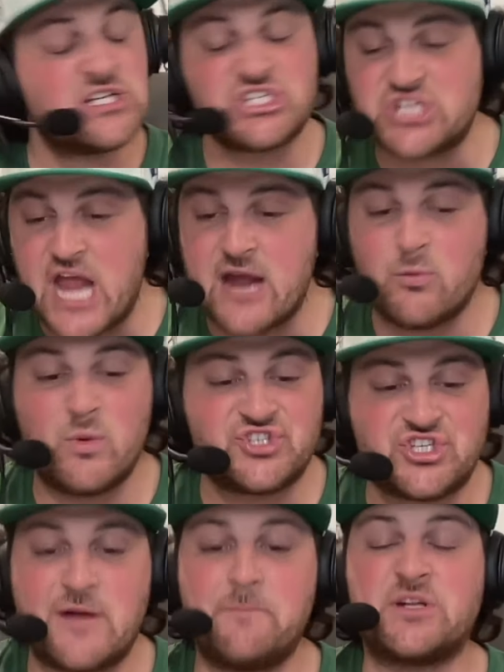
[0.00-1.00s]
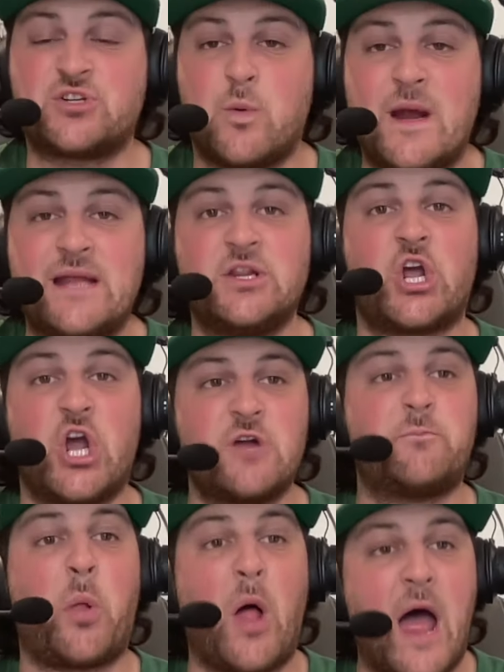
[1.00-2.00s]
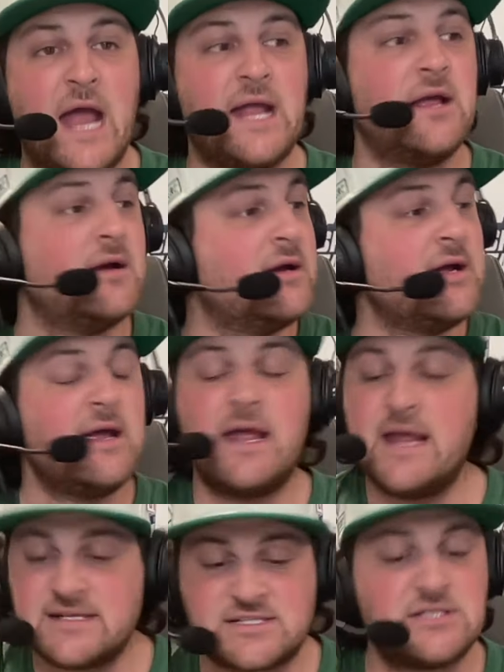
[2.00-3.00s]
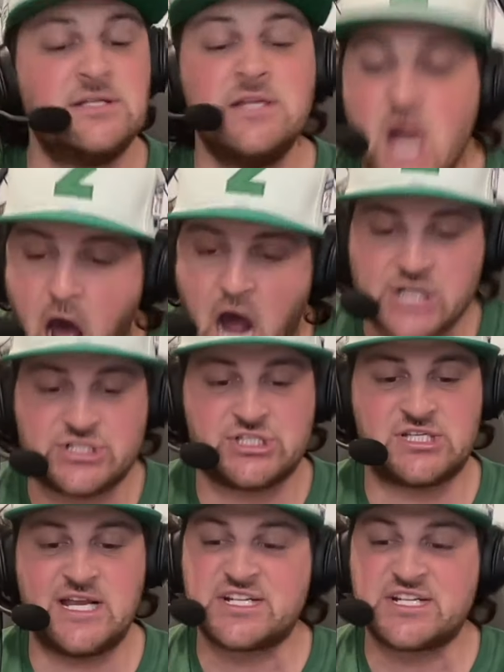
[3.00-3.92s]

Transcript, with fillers: sandwiched in between the good play, is nuts.